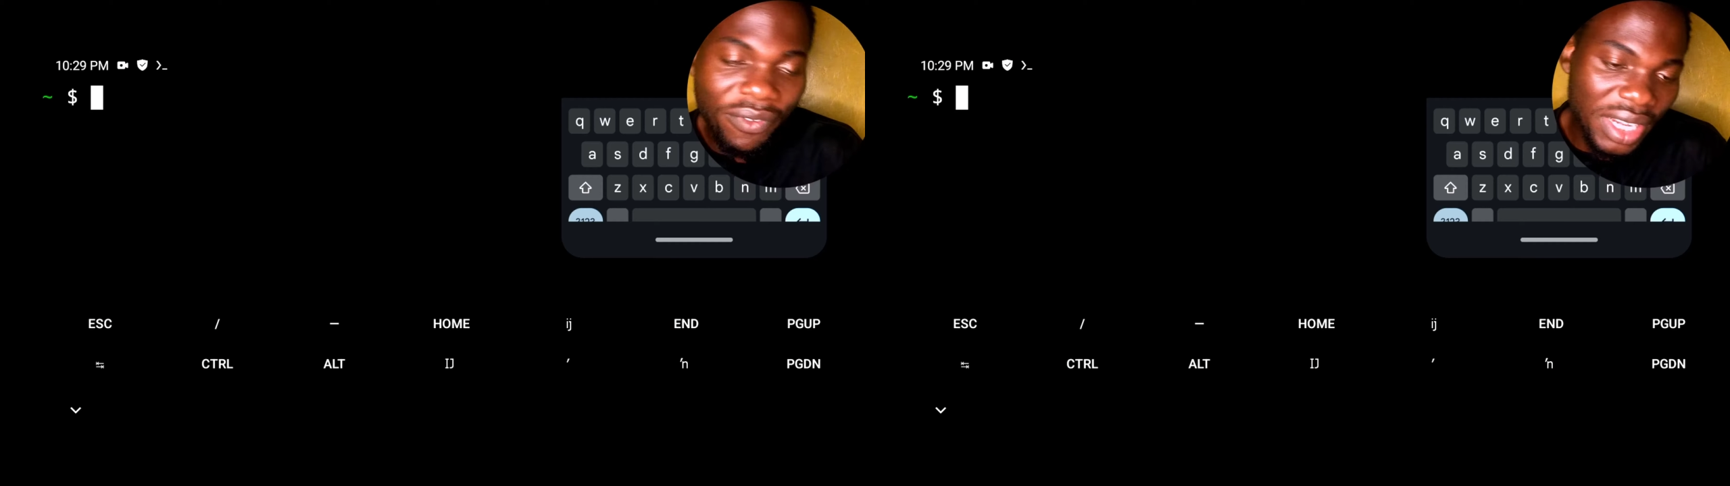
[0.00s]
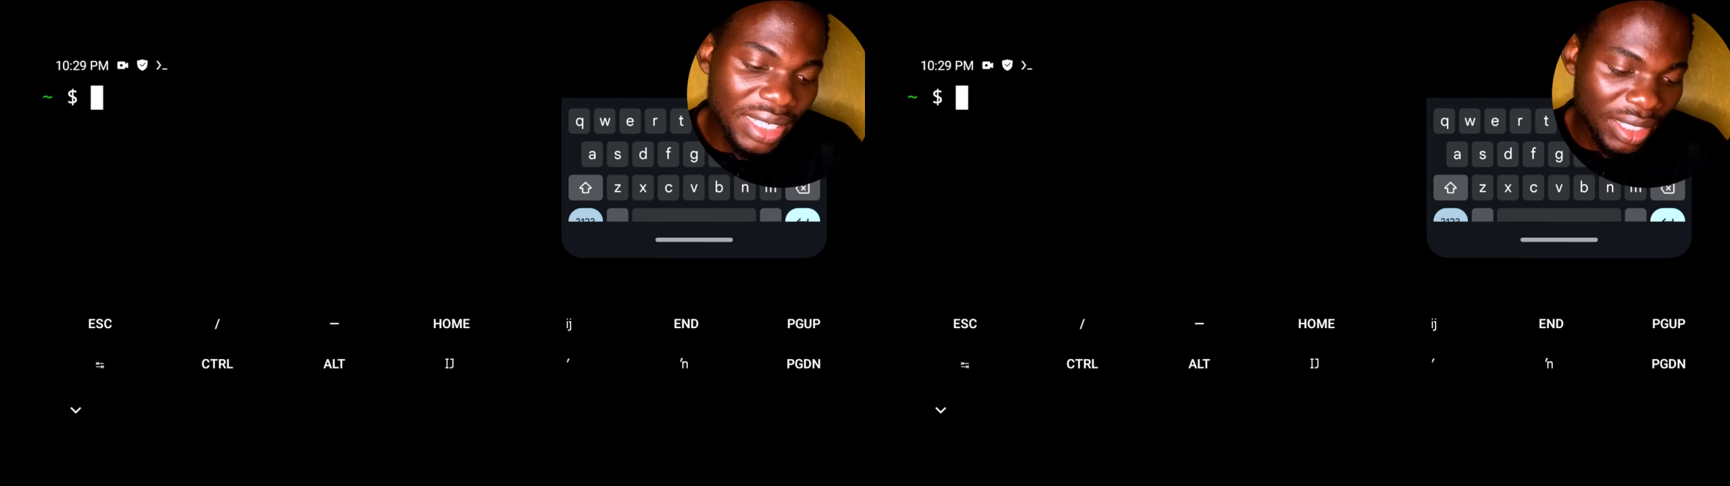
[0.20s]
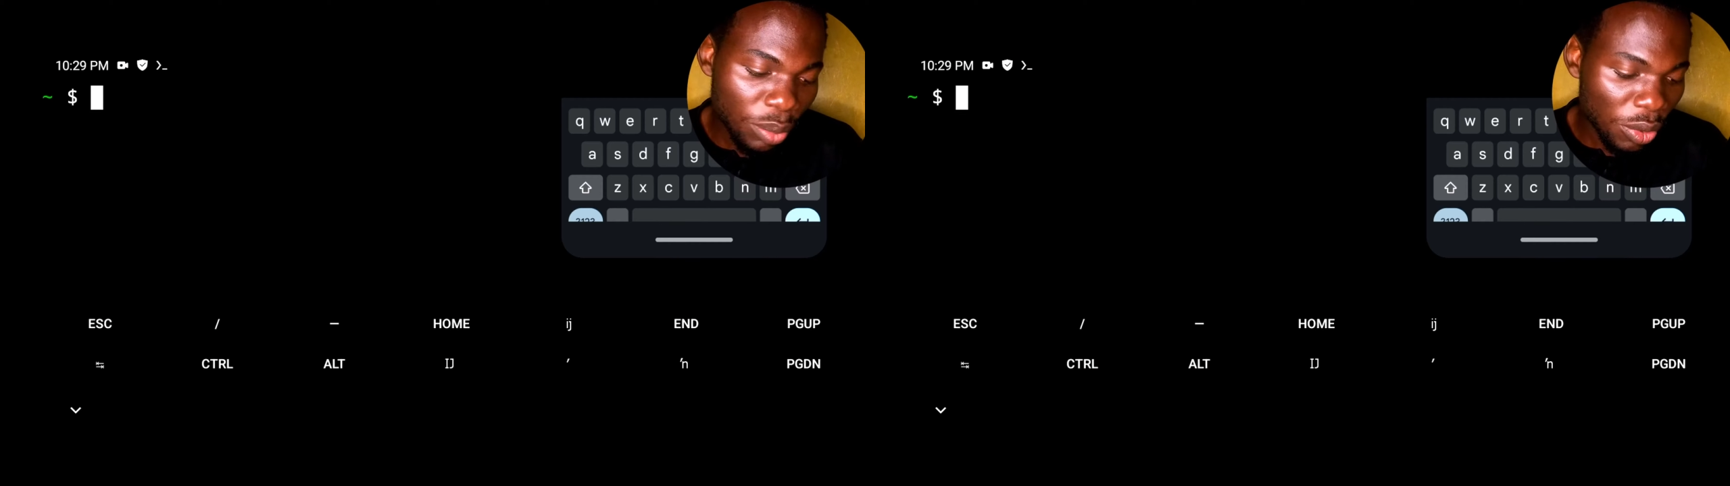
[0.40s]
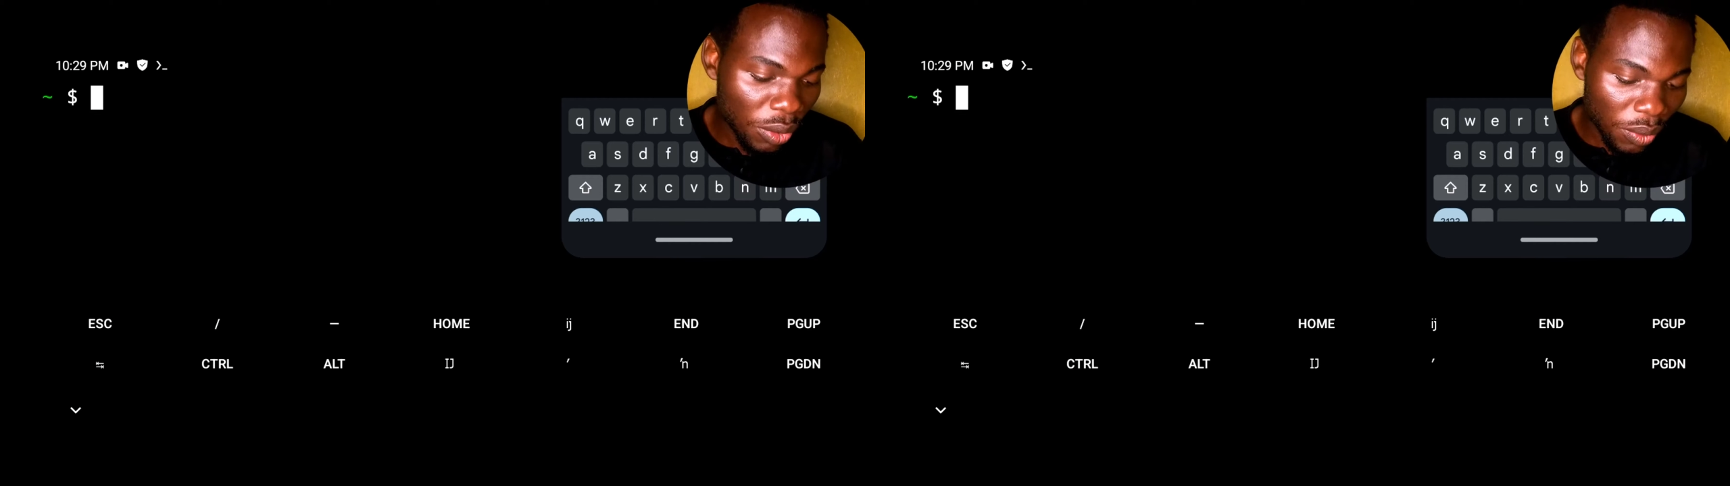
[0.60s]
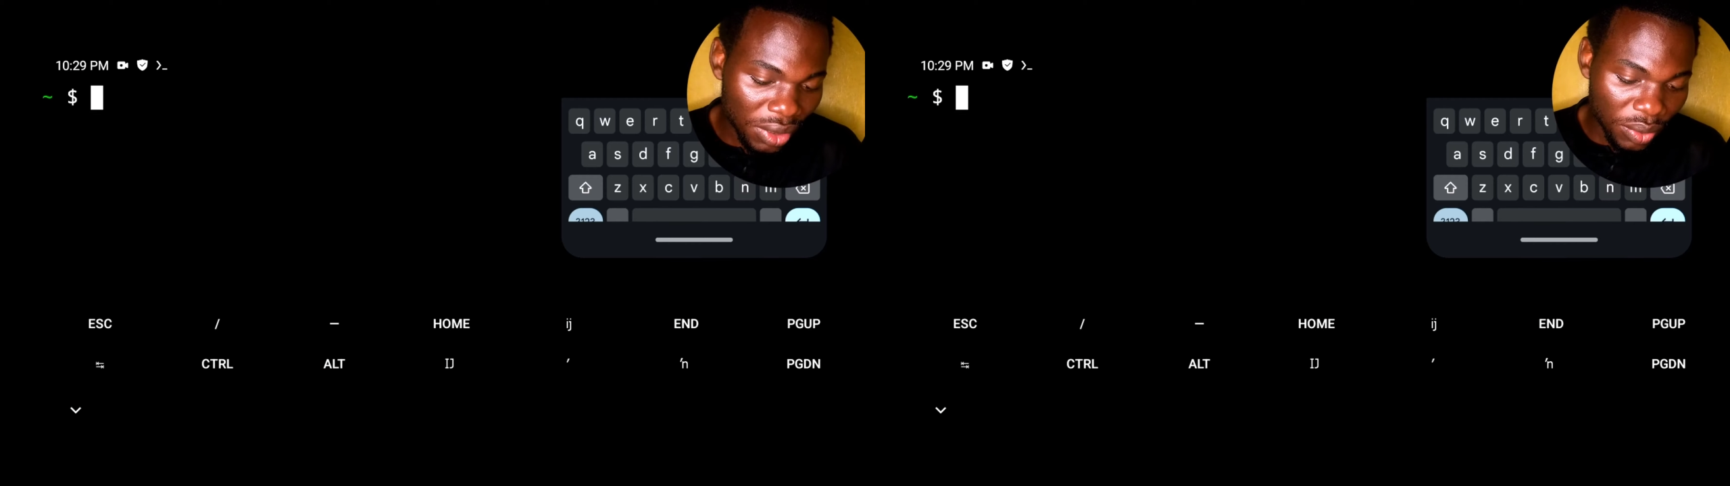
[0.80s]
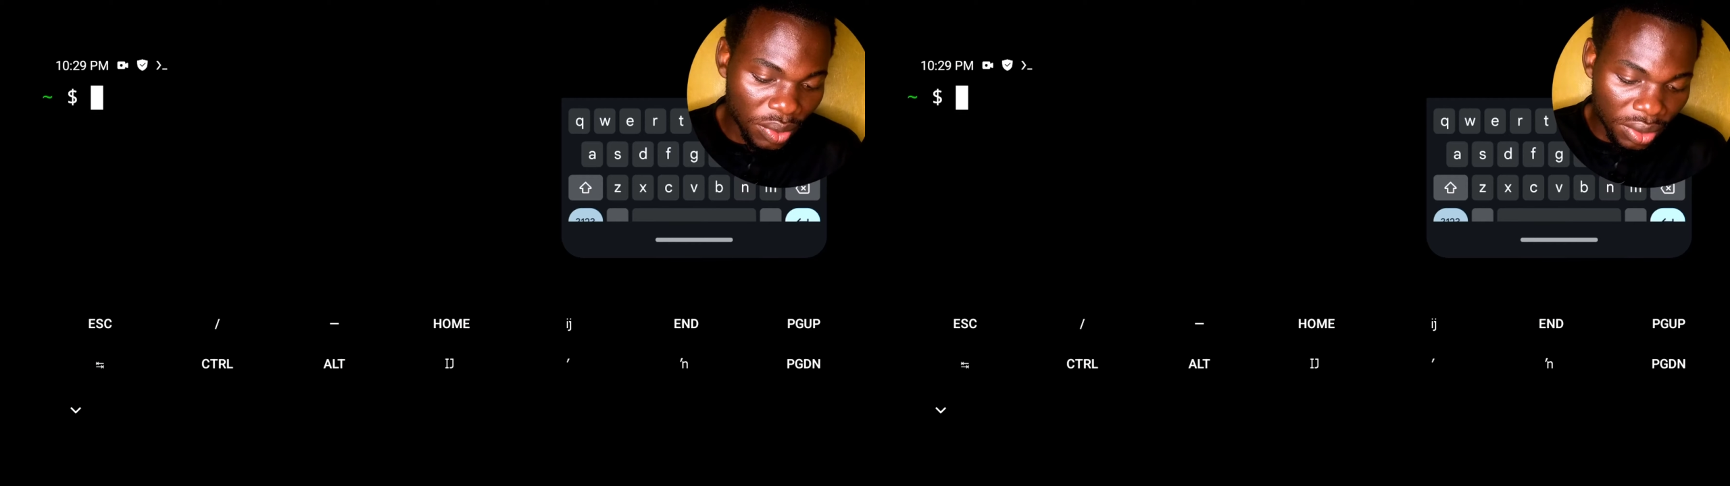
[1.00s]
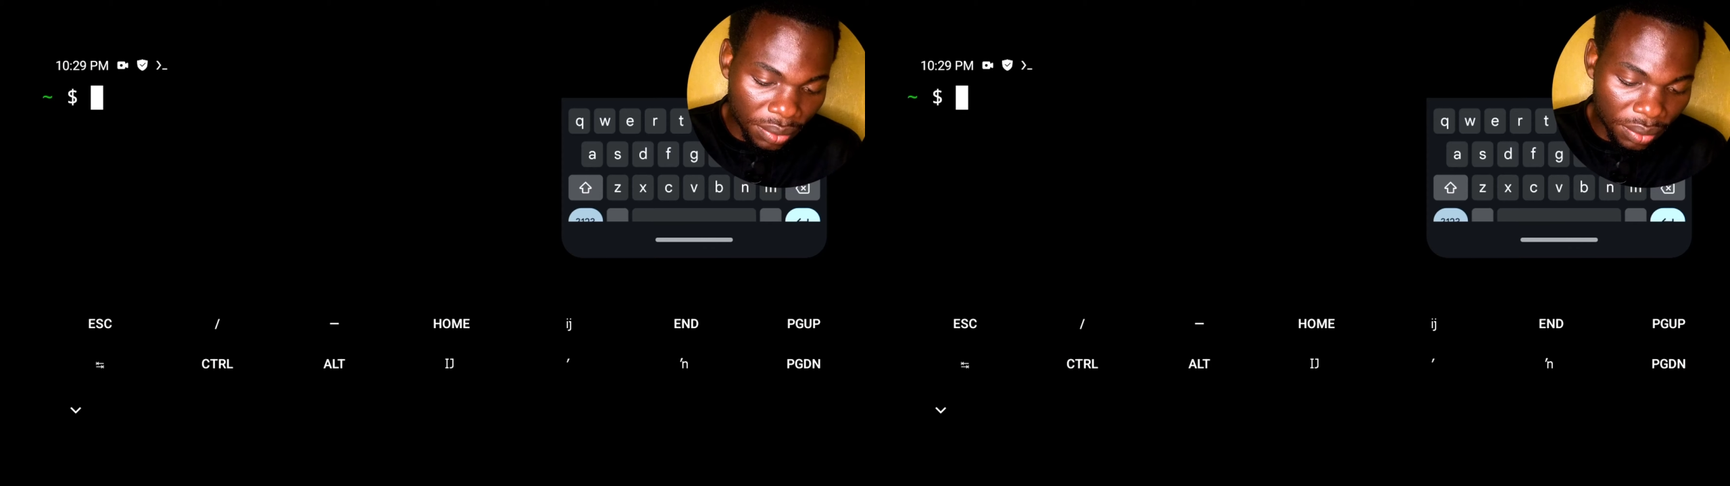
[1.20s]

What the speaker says: very simple question.